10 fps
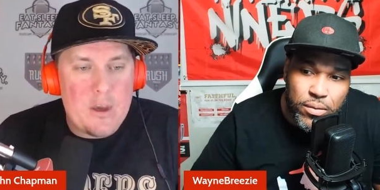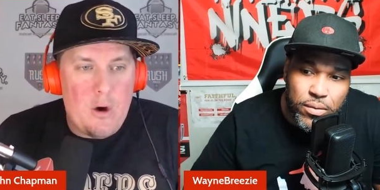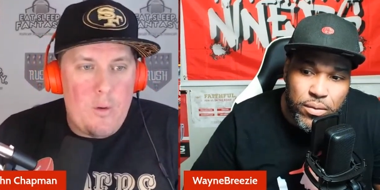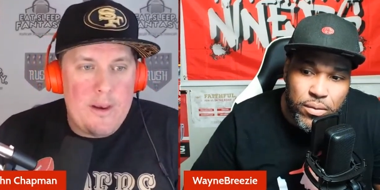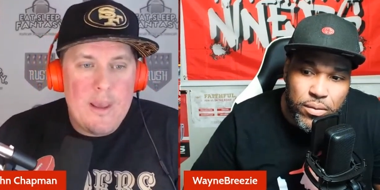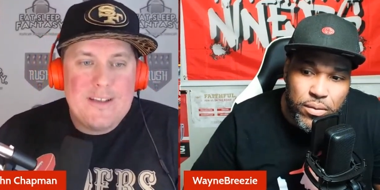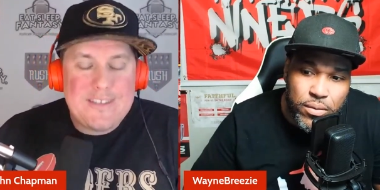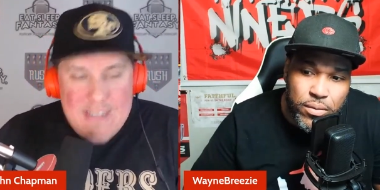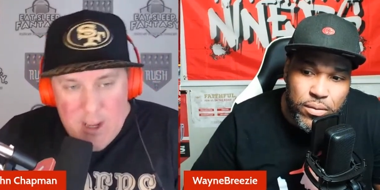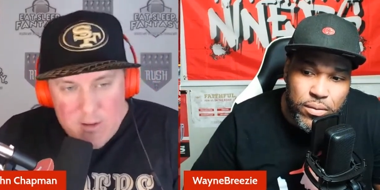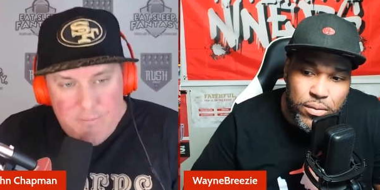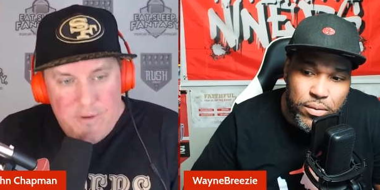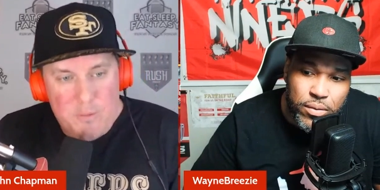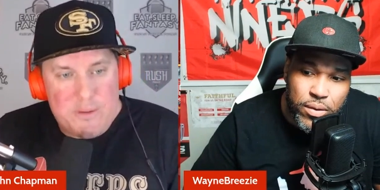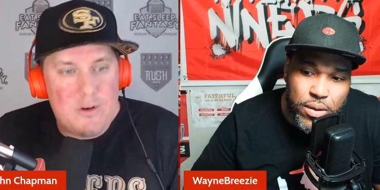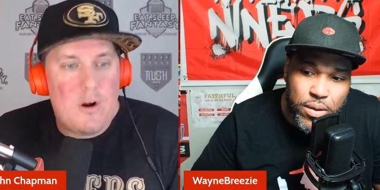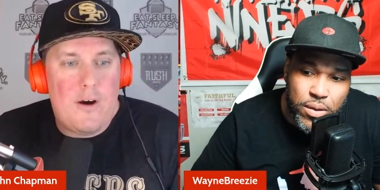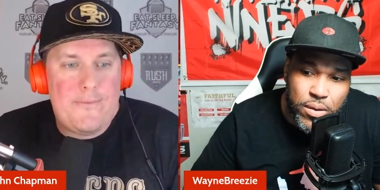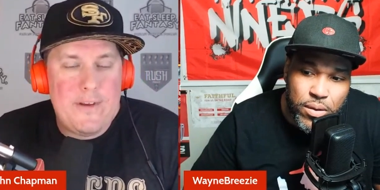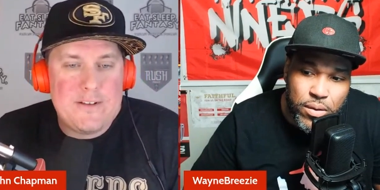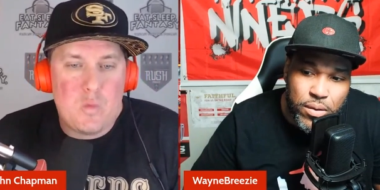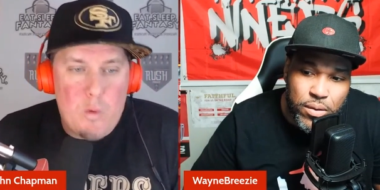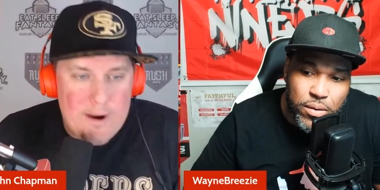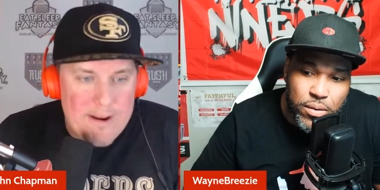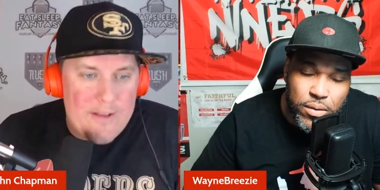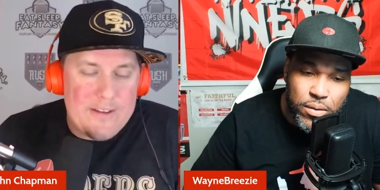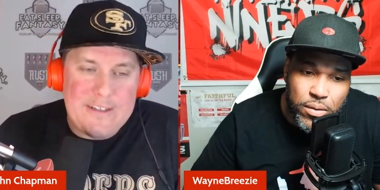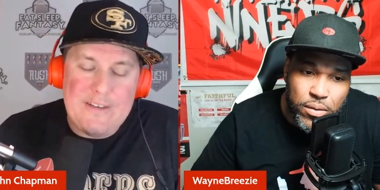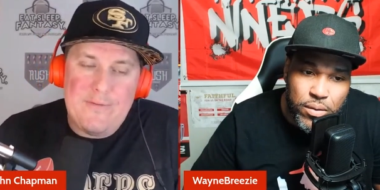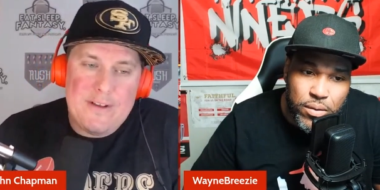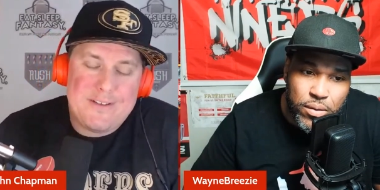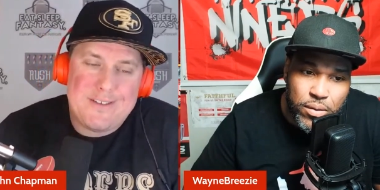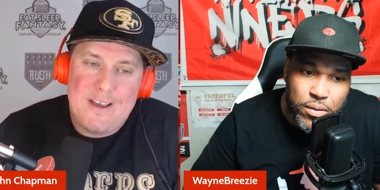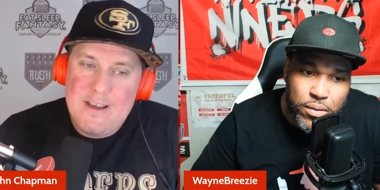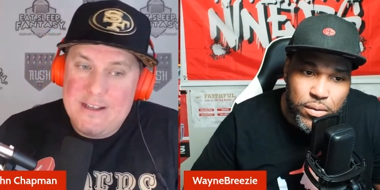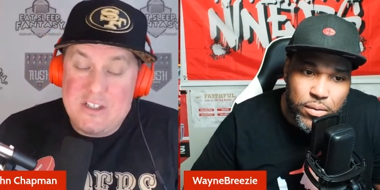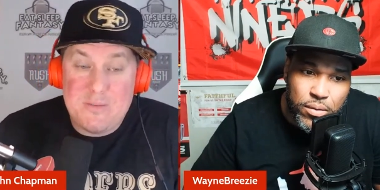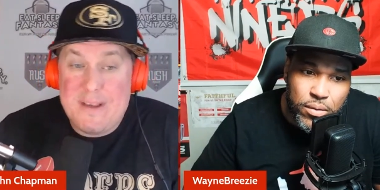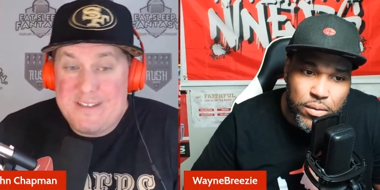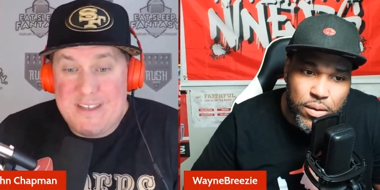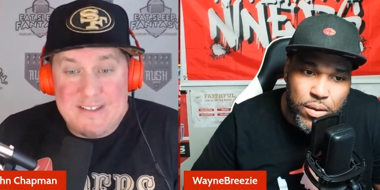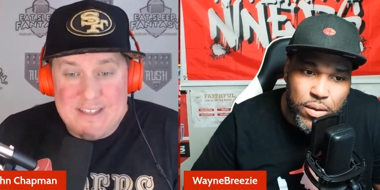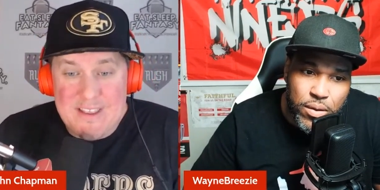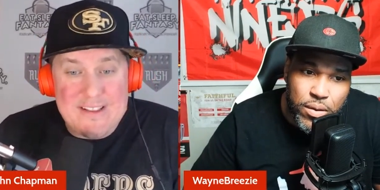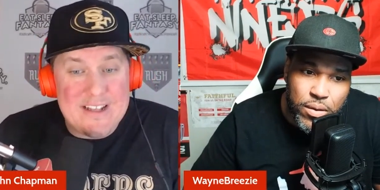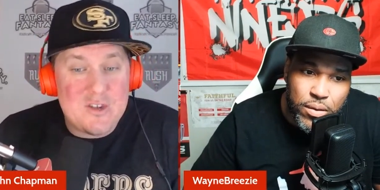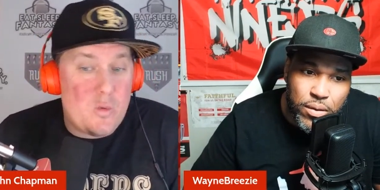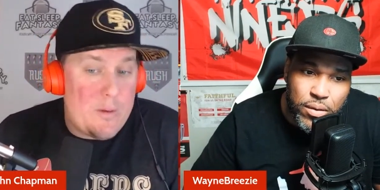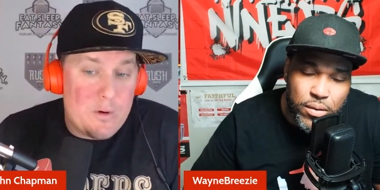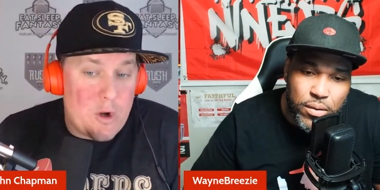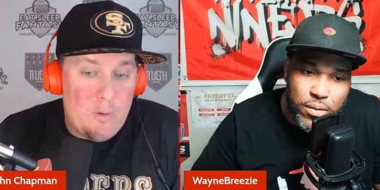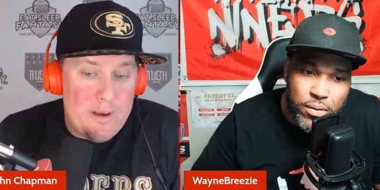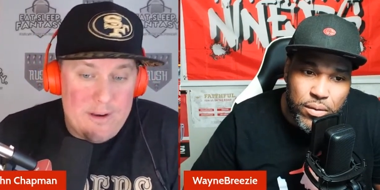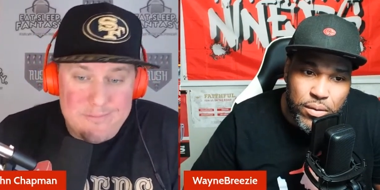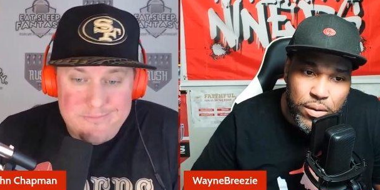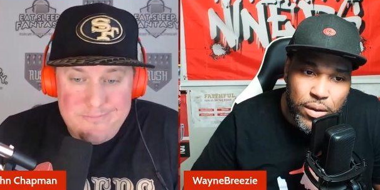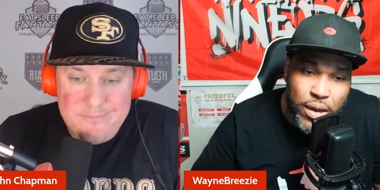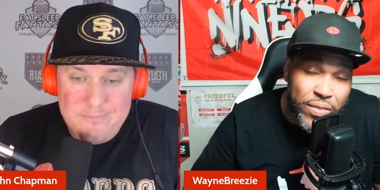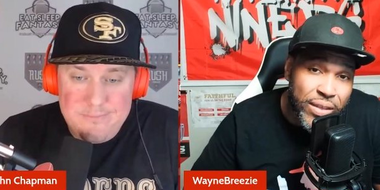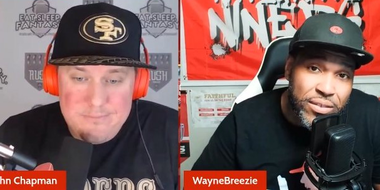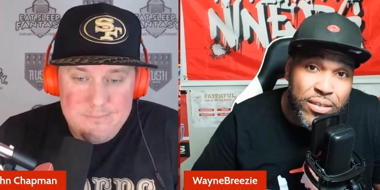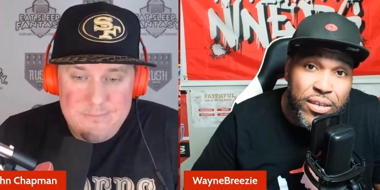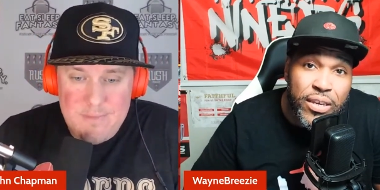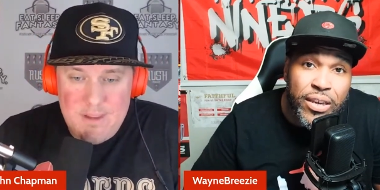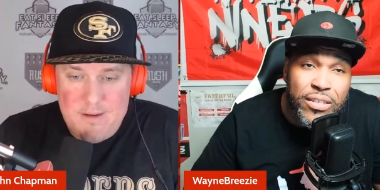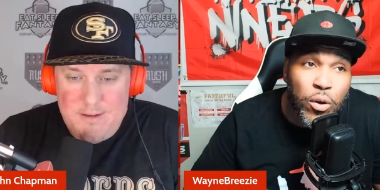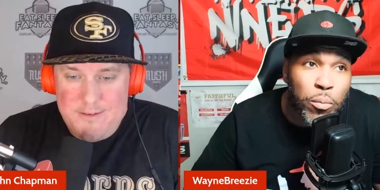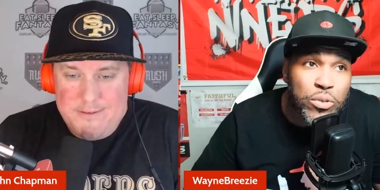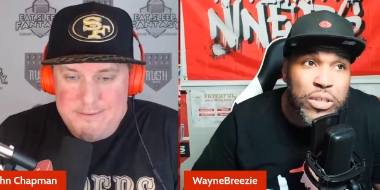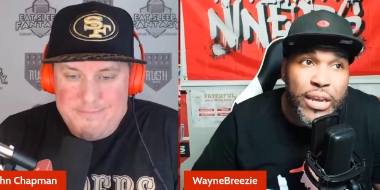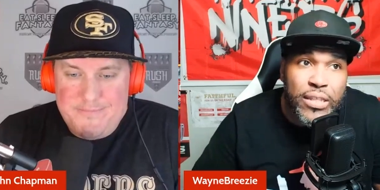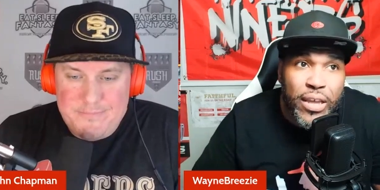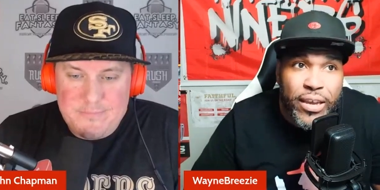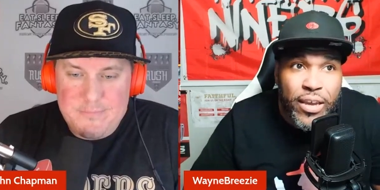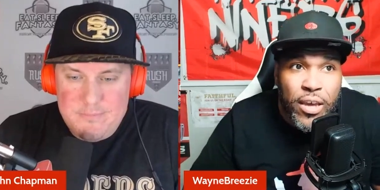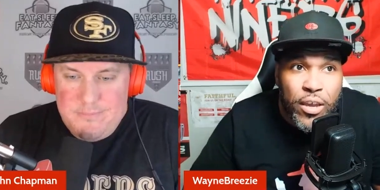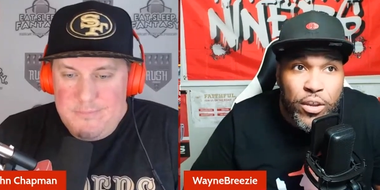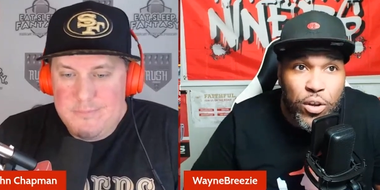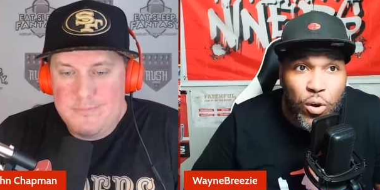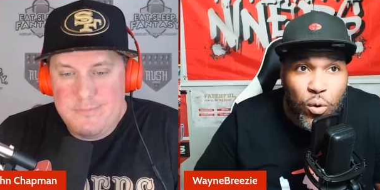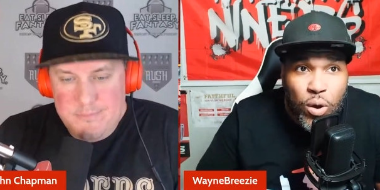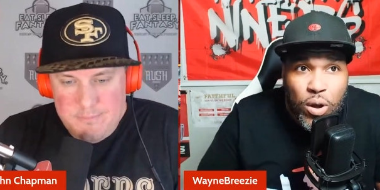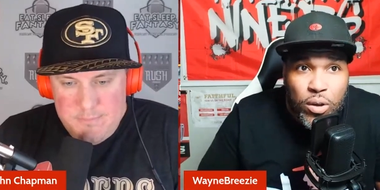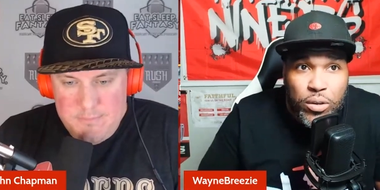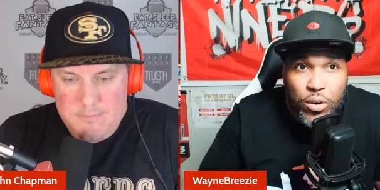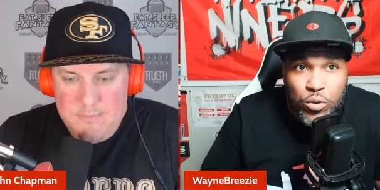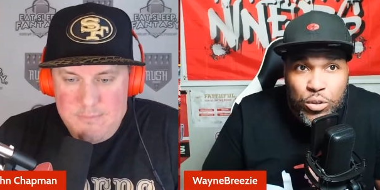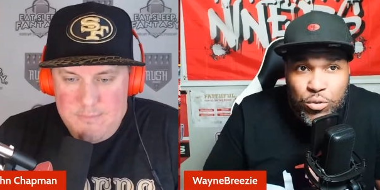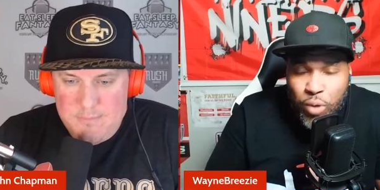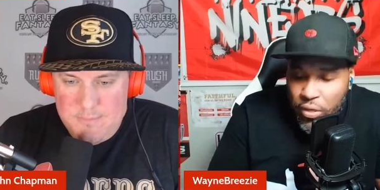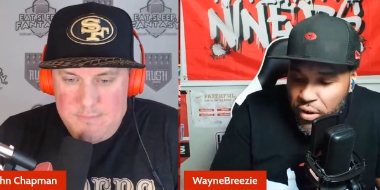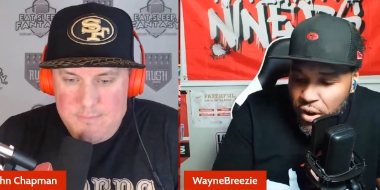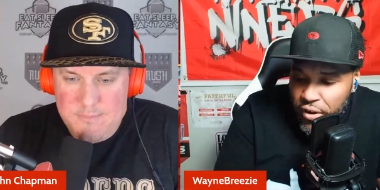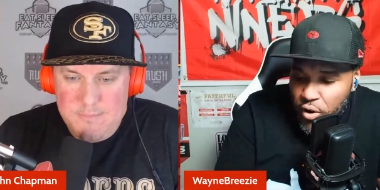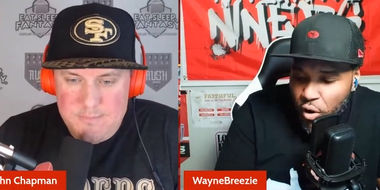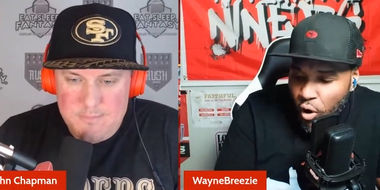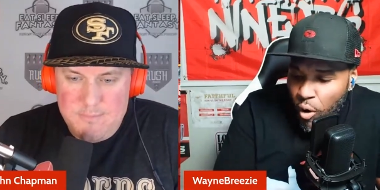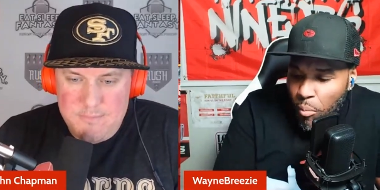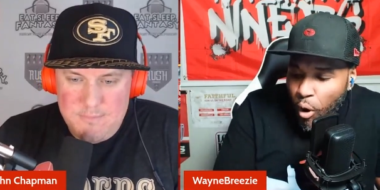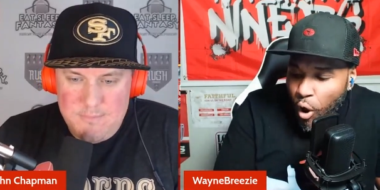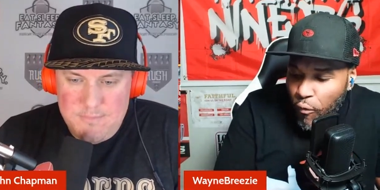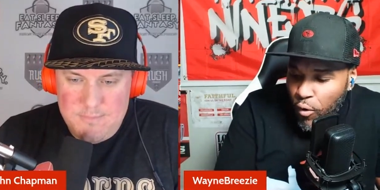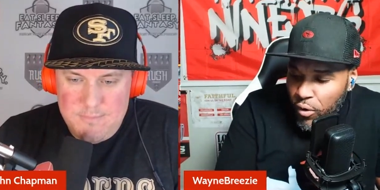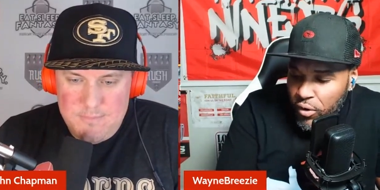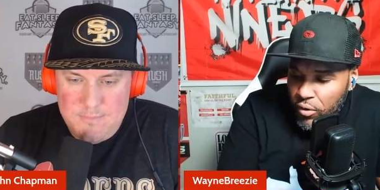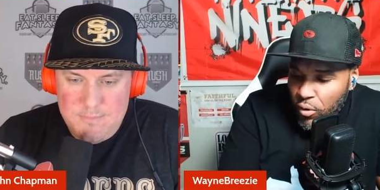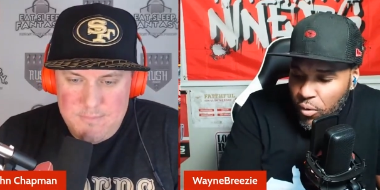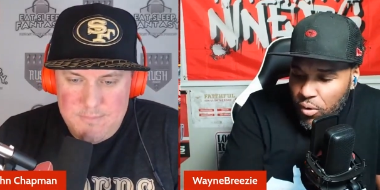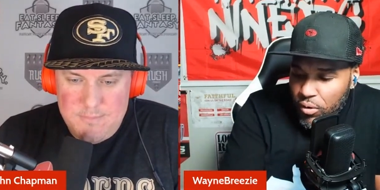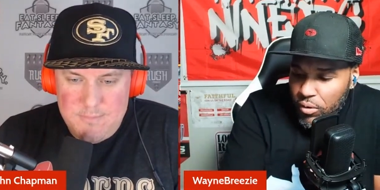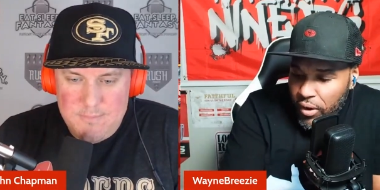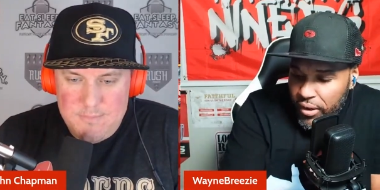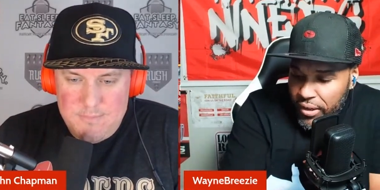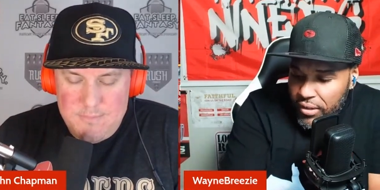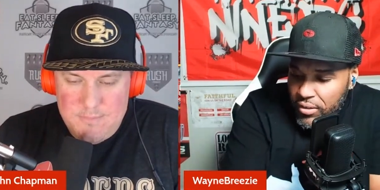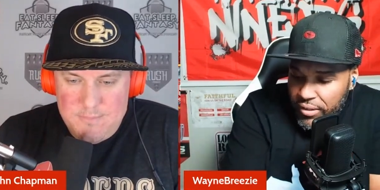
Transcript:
Speaker 1: it going, stay on the field with your offense, wear down the defense. It just makes sense. I think that's the way we're going now.
Speaker 2: And that's the key. It's almost like like, you know, you know, do you rather cut your arm off or or, or like get